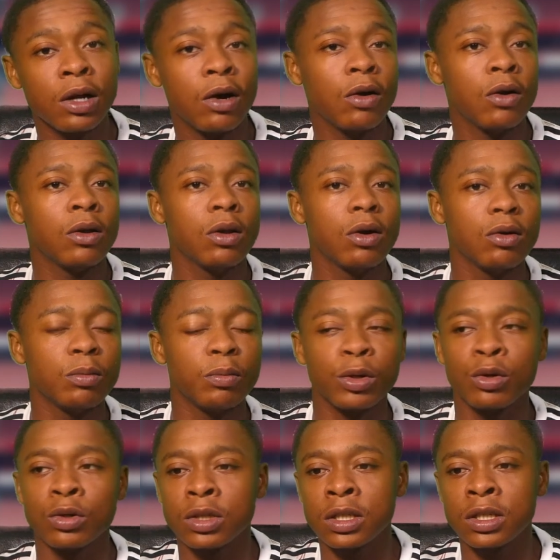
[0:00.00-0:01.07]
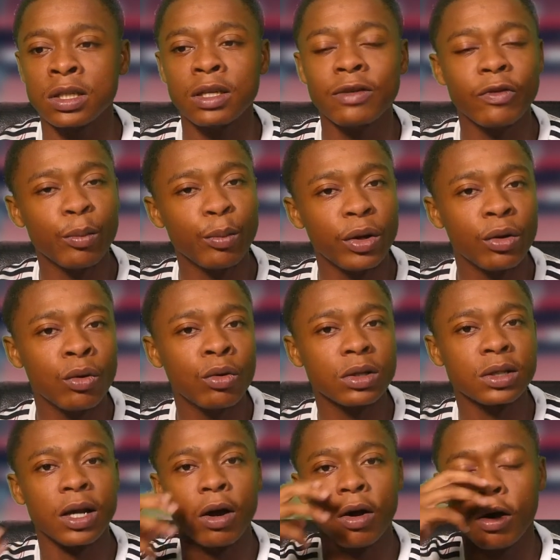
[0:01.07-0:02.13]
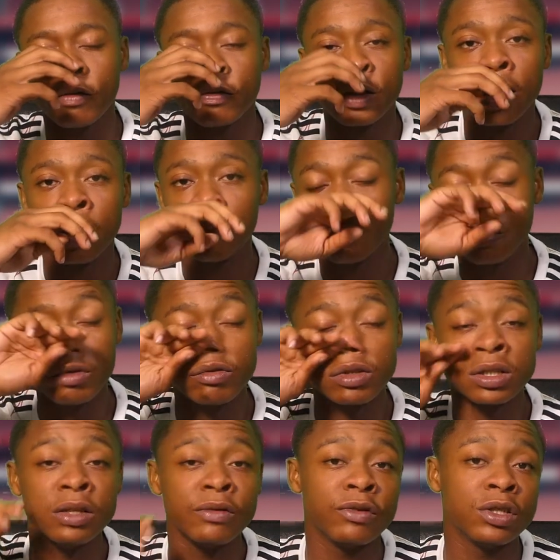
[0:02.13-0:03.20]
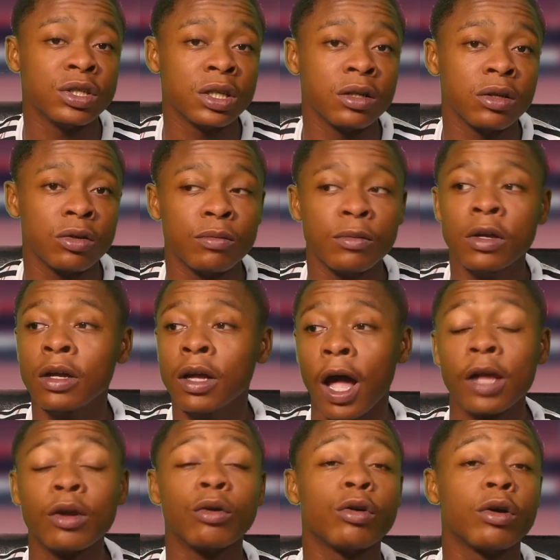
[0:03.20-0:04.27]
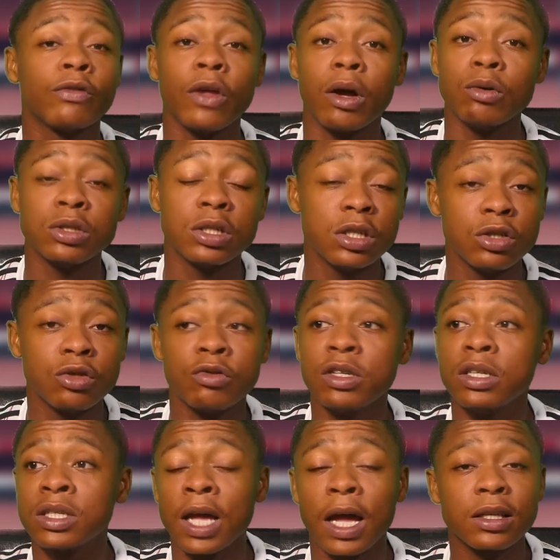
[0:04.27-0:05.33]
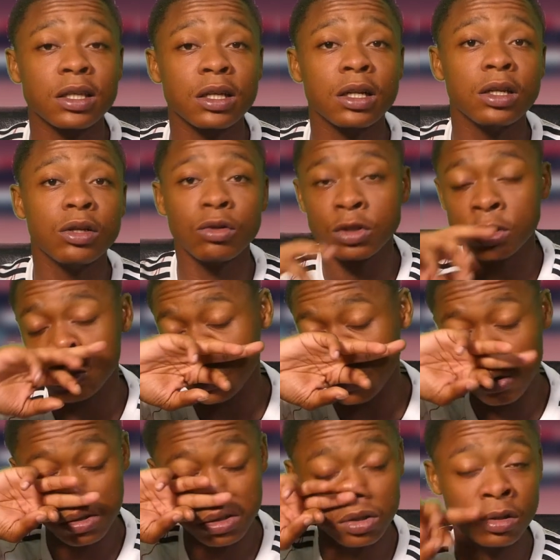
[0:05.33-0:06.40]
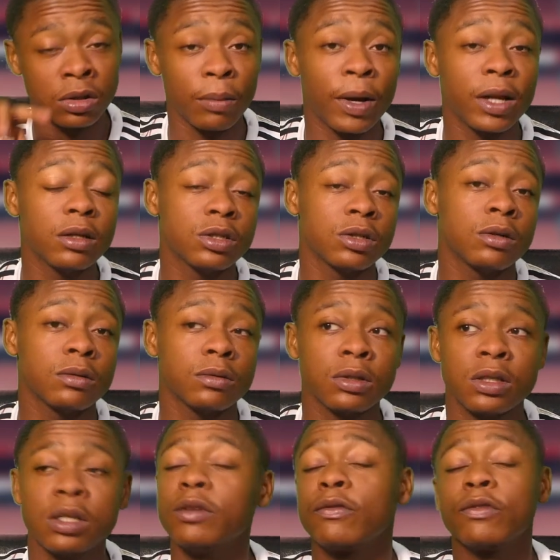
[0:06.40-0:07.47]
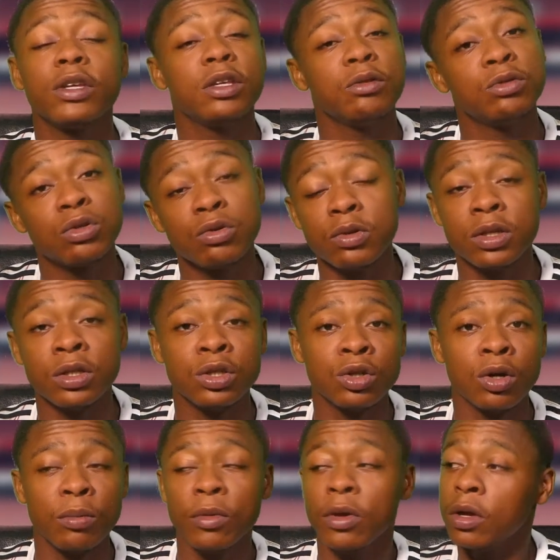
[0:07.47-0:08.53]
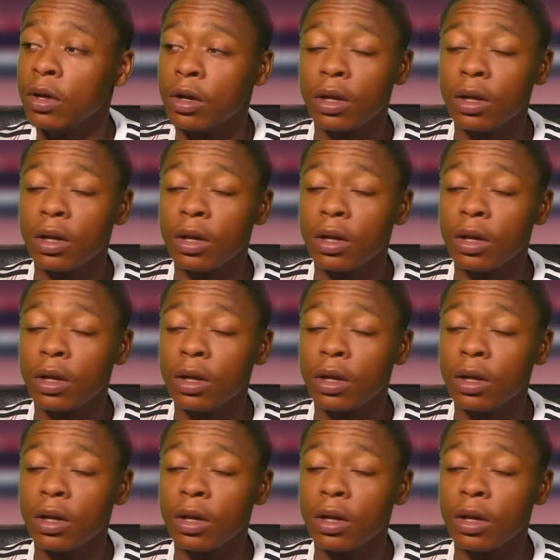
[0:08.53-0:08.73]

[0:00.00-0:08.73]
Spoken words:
go out on loan, because he's even been hooked at half-time previously for Gillingham. I don't know if that was injury, tactically, or just not, the manager didn't think he was doing his job.